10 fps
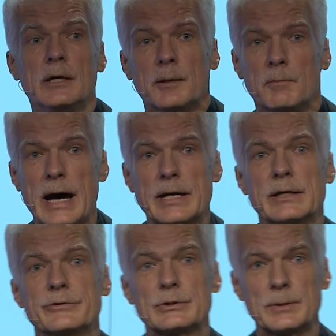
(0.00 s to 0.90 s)
money
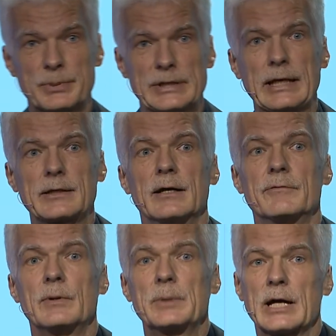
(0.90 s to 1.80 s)
is a good predictor
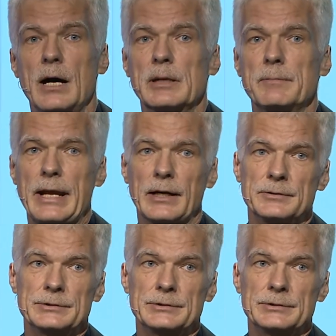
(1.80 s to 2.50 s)
for becoming better.